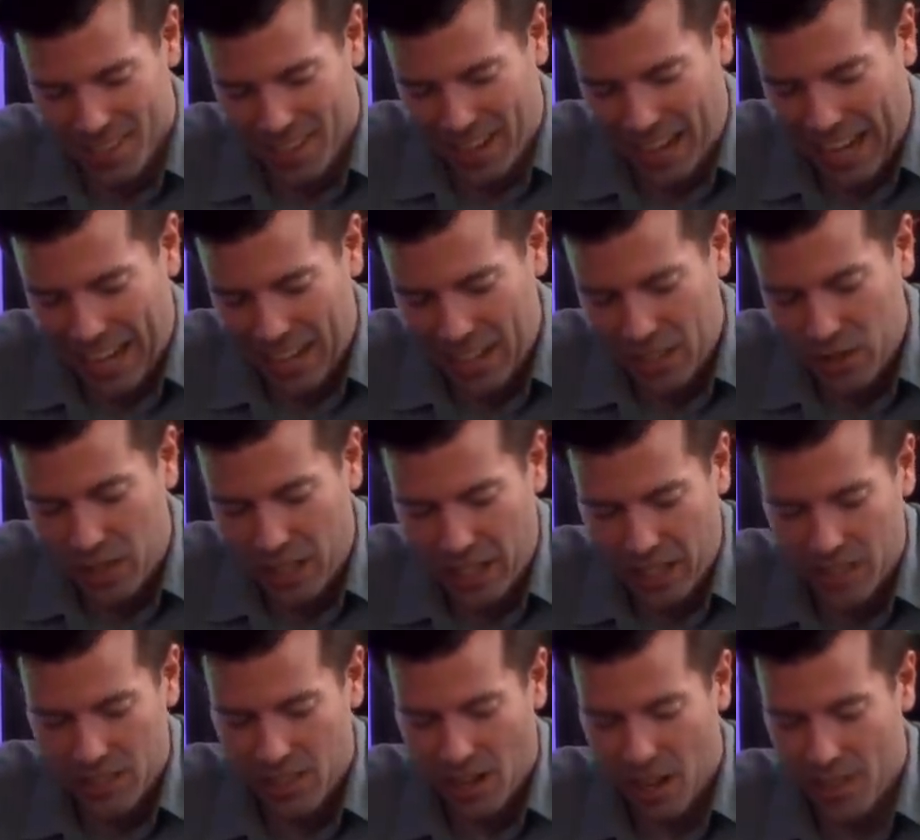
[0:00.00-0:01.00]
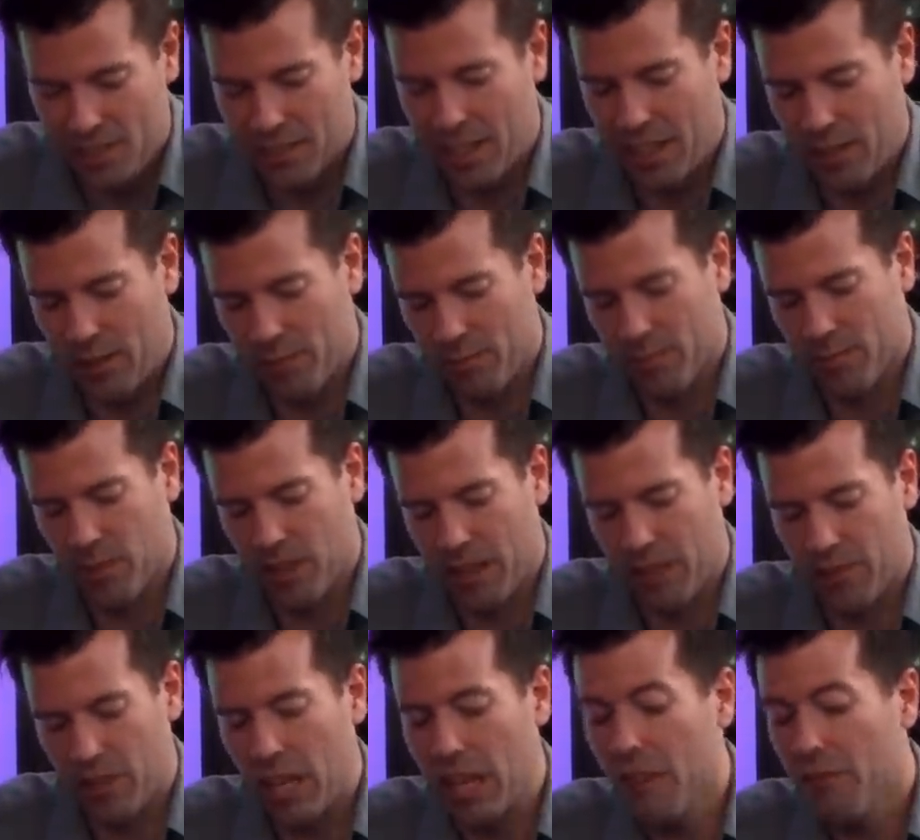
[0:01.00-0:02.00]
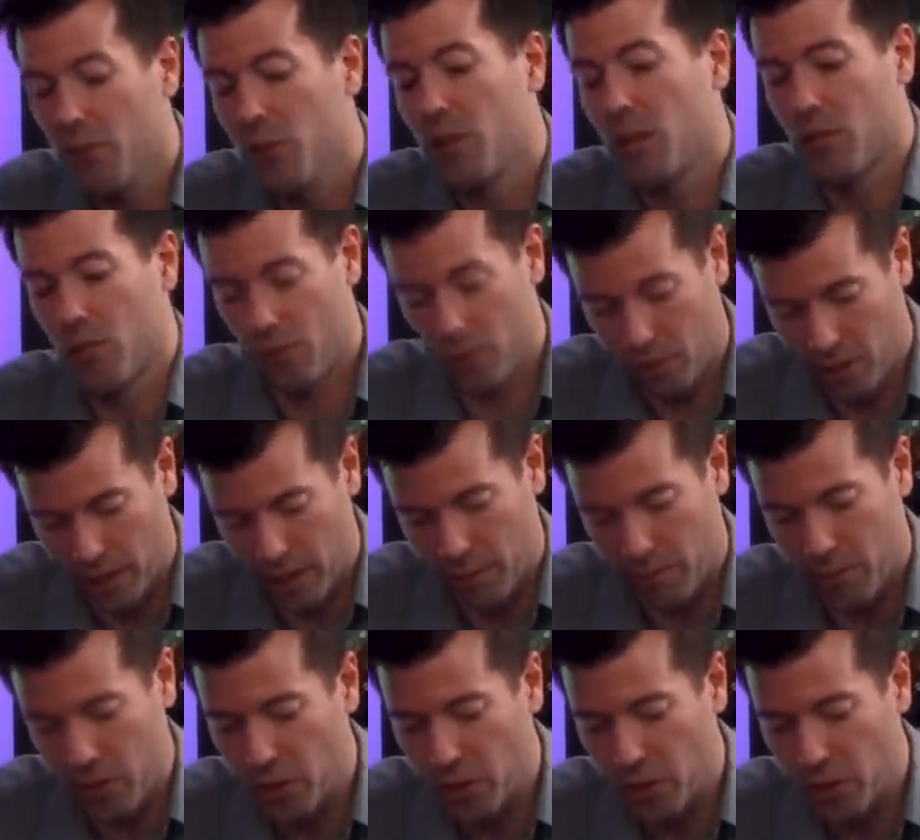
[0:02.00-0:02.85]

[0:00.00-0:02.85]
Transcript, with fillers: And you can exhaust him, if you control him,